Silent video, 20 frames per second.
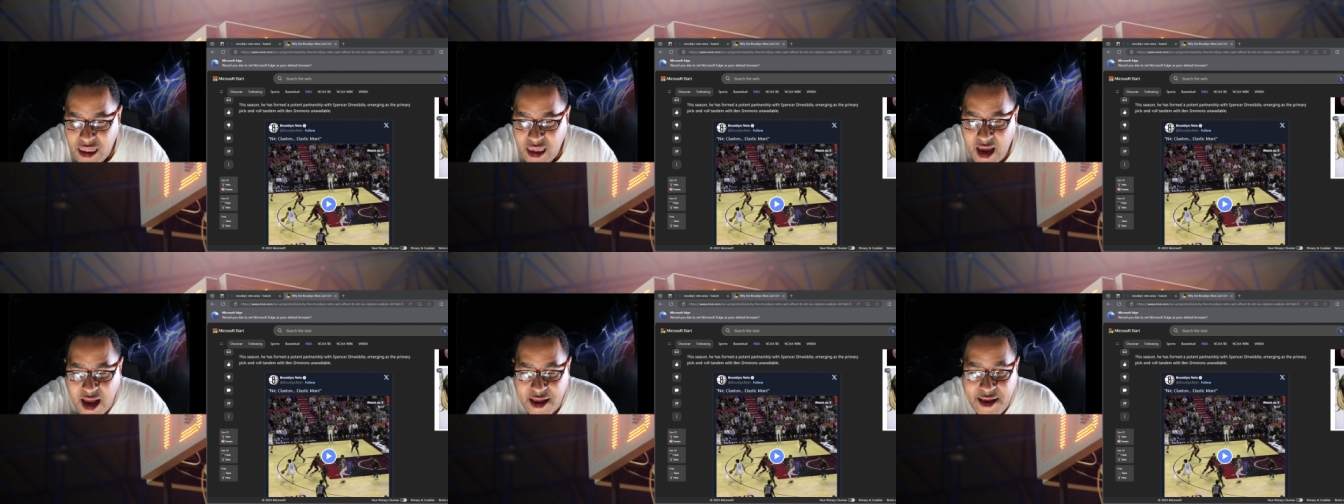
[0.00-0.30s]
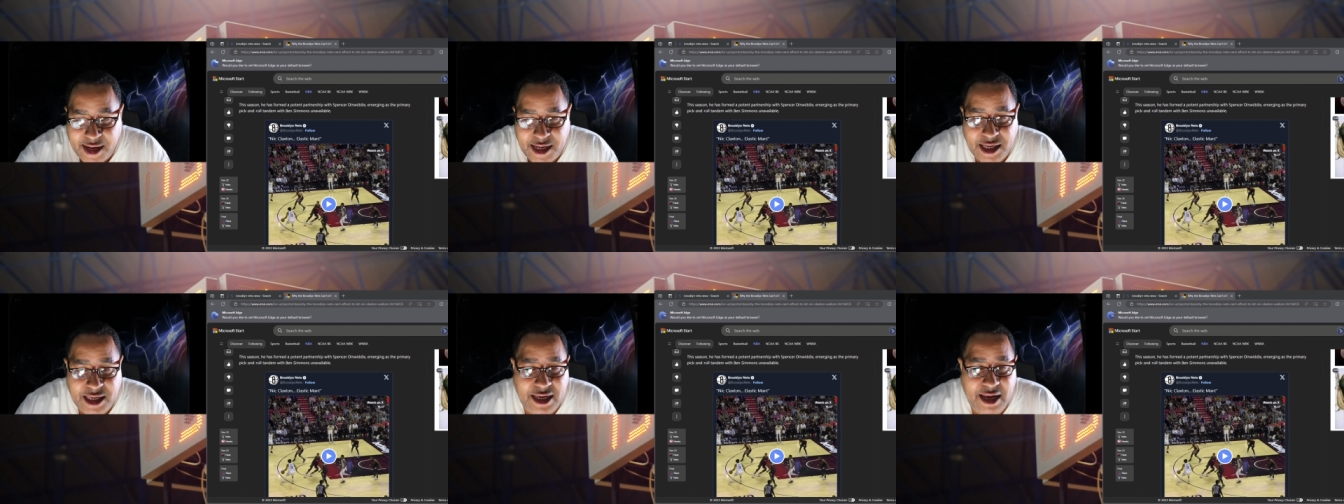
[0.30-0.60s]

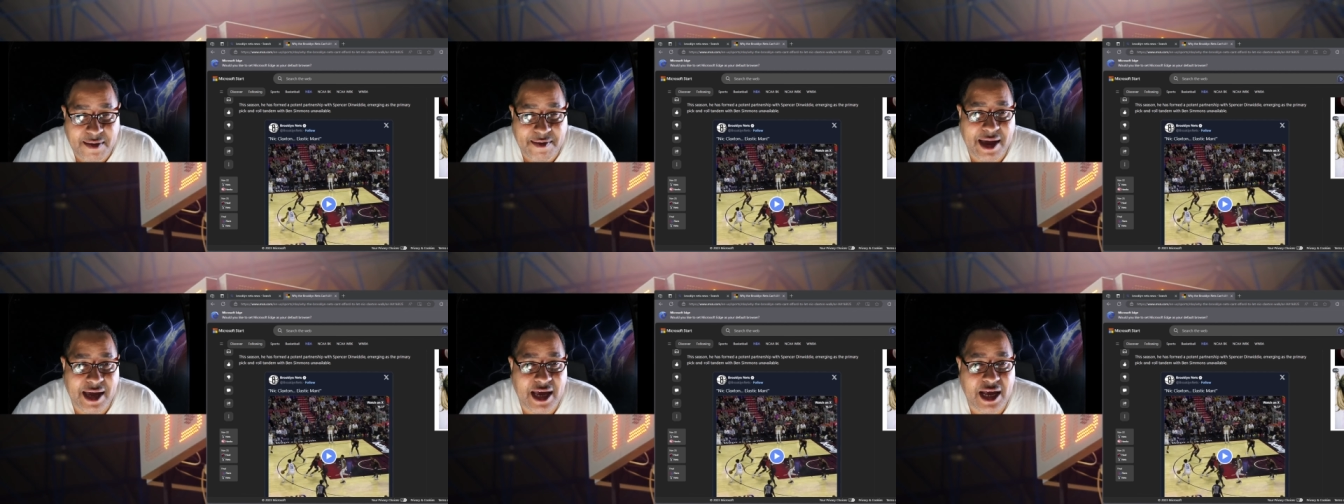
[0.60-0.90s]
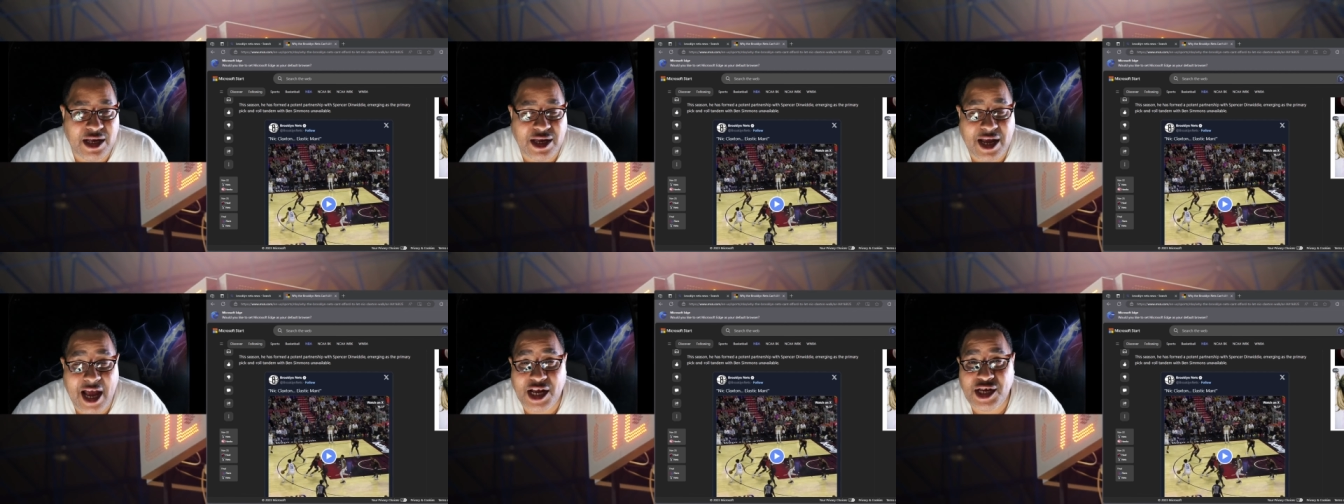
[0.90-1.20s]
doesn't seem like
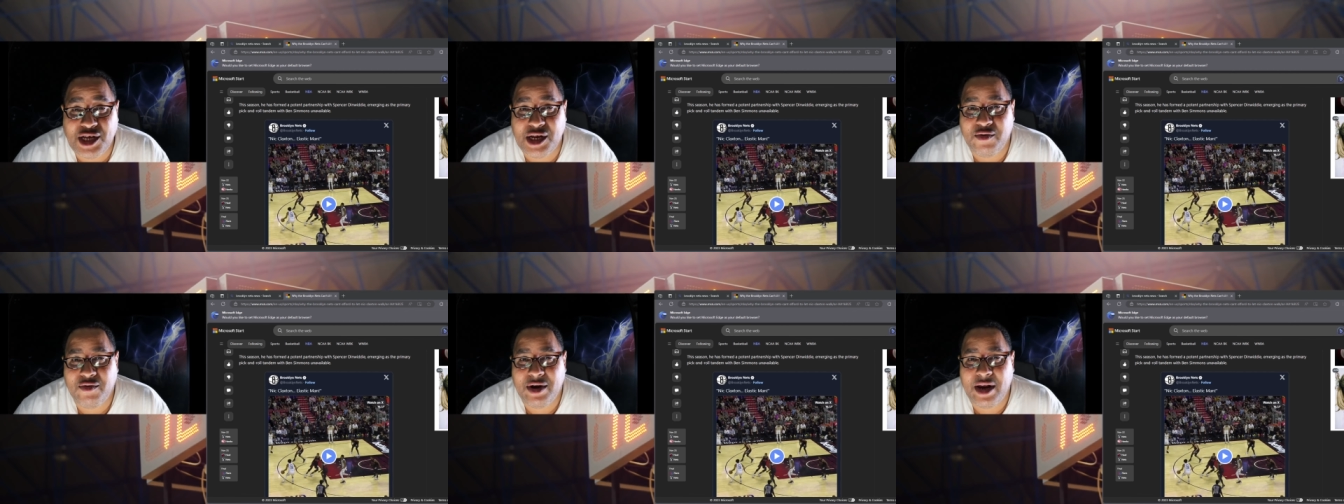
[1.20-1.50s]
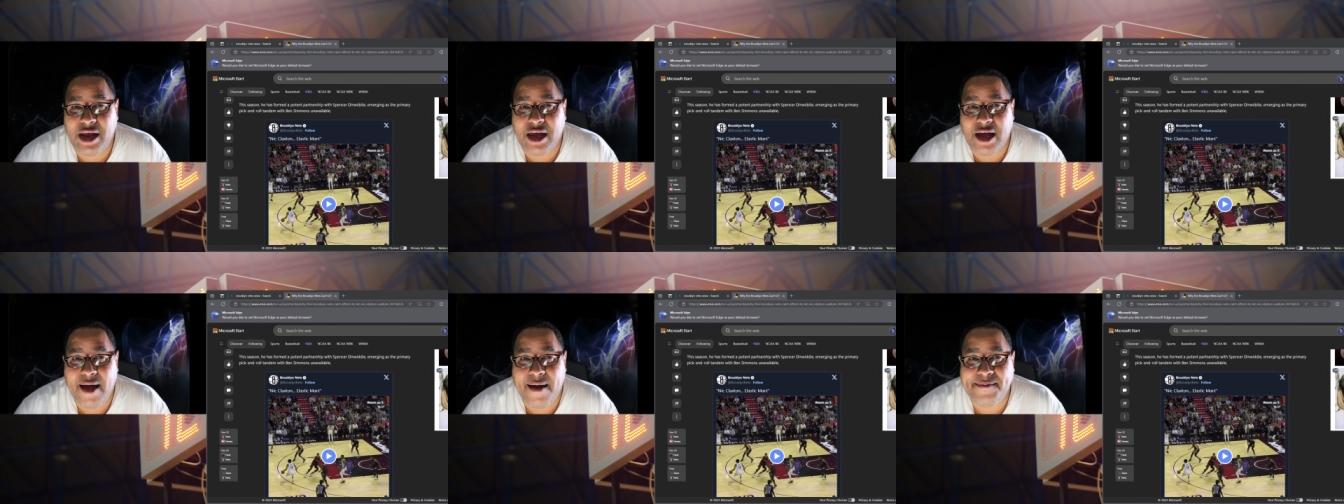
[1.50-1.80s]
he's actually
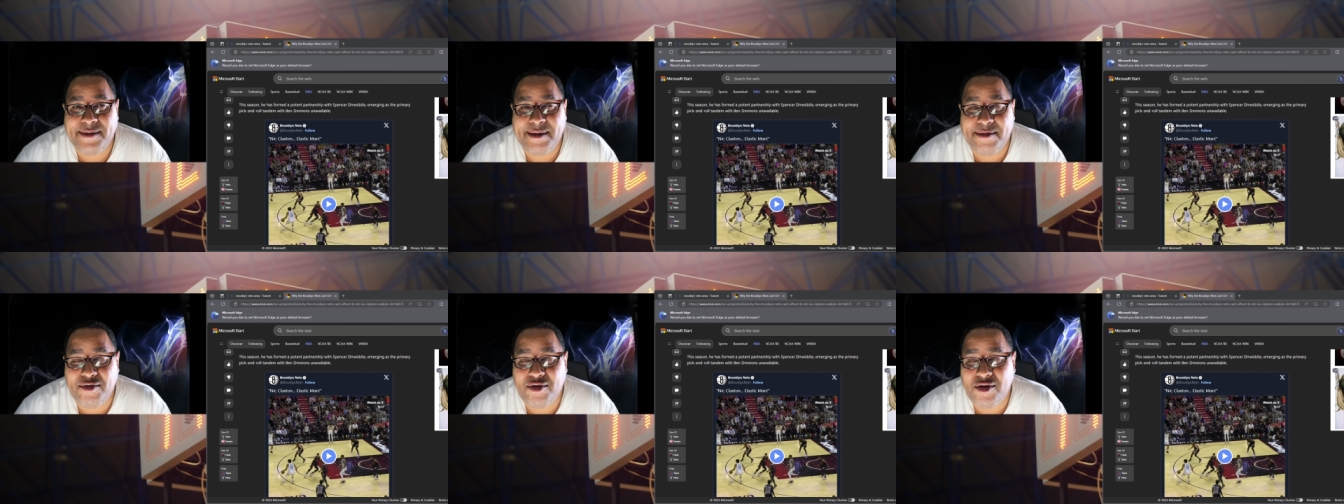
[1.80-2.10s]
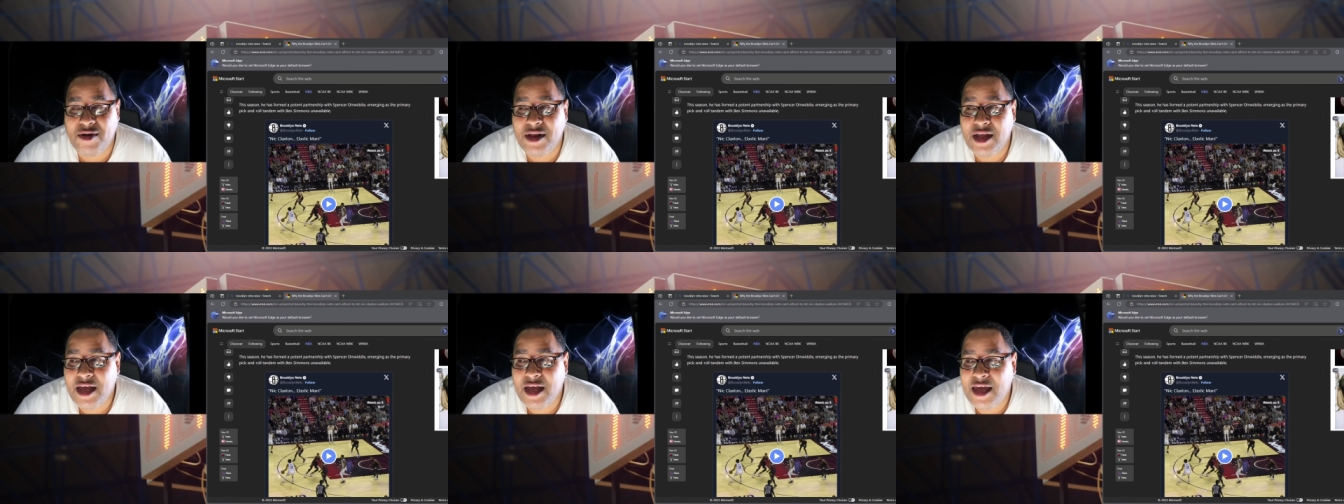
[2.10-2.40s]
really
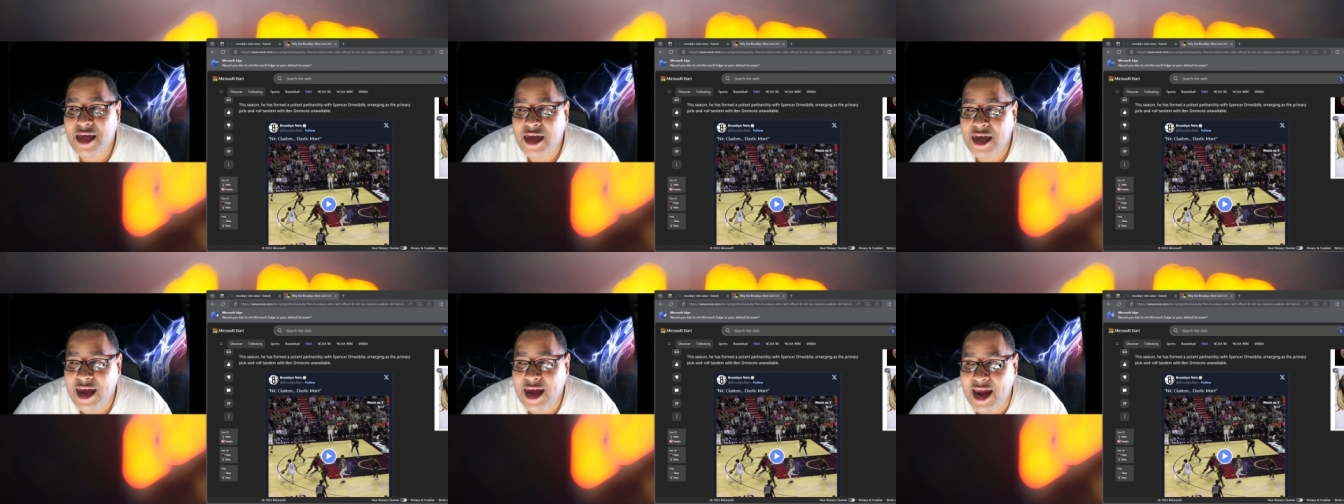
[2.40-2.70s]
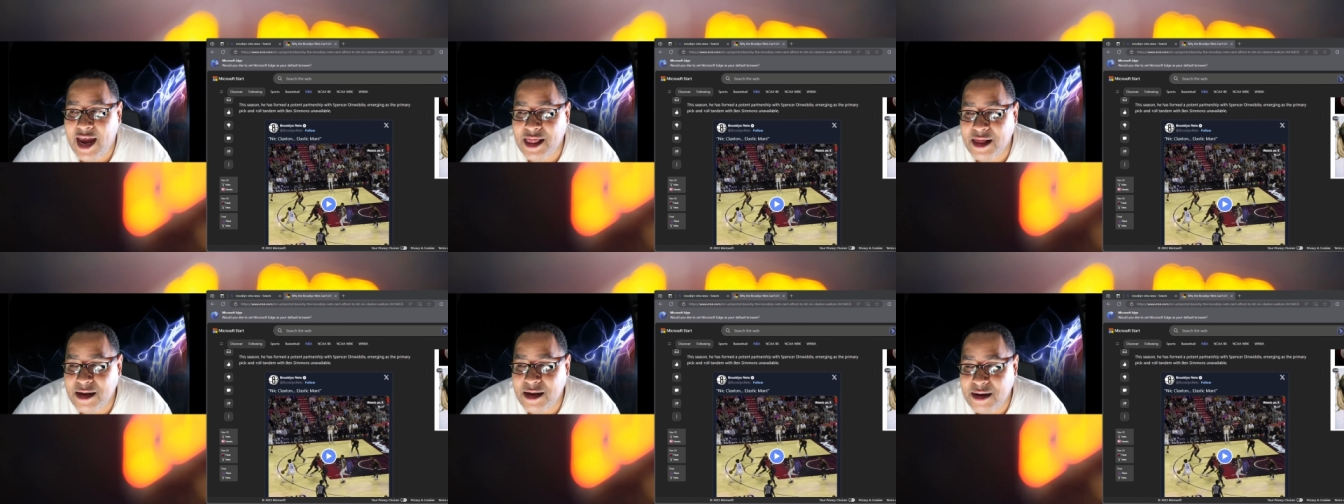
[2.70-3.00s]
comfortable
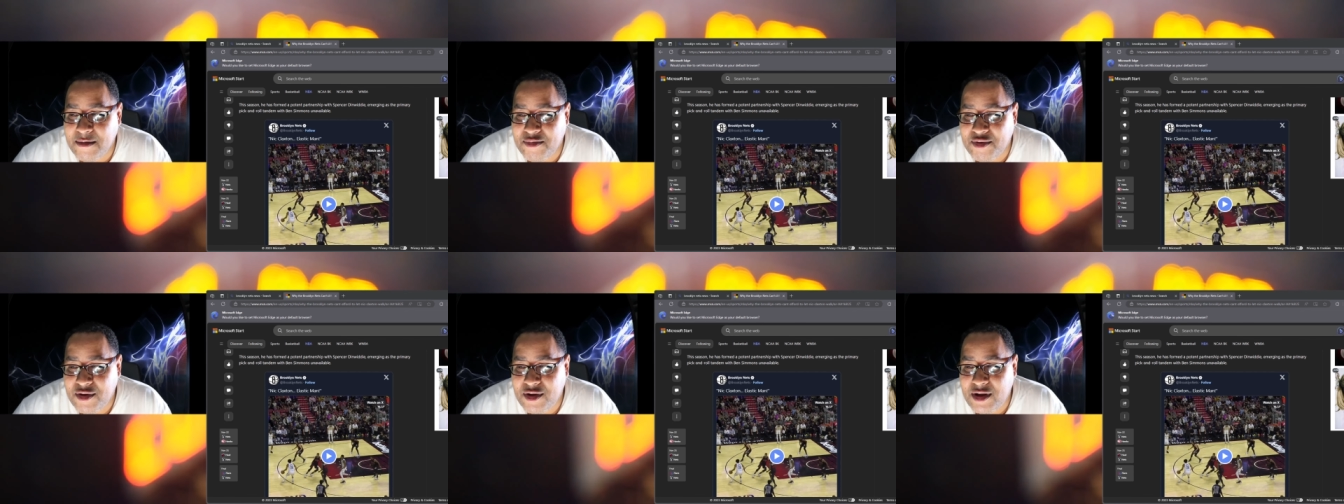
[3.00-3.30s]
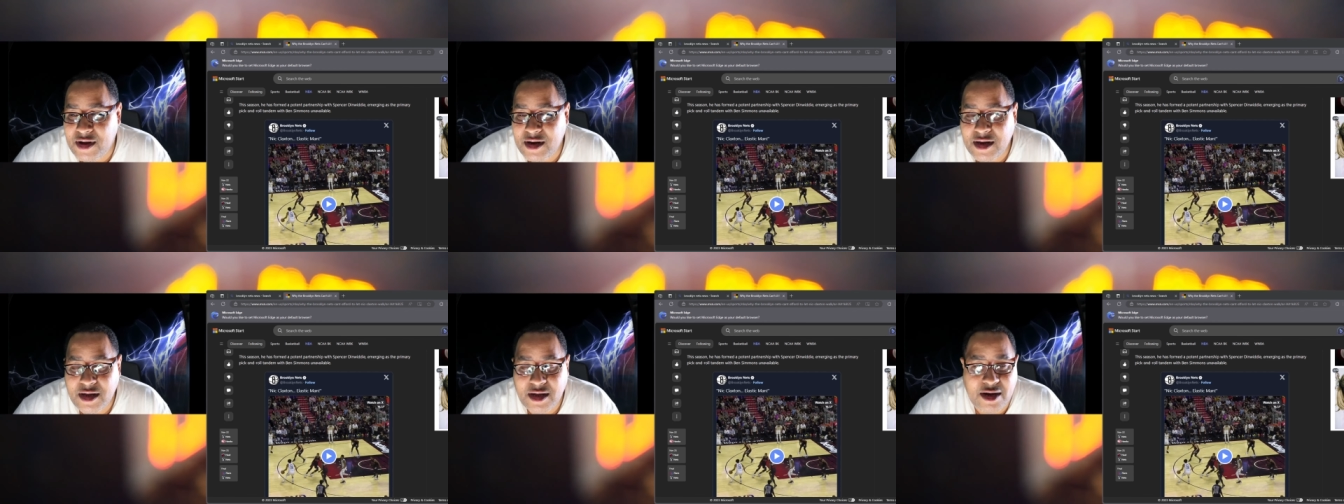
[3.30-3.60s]
handling the ball,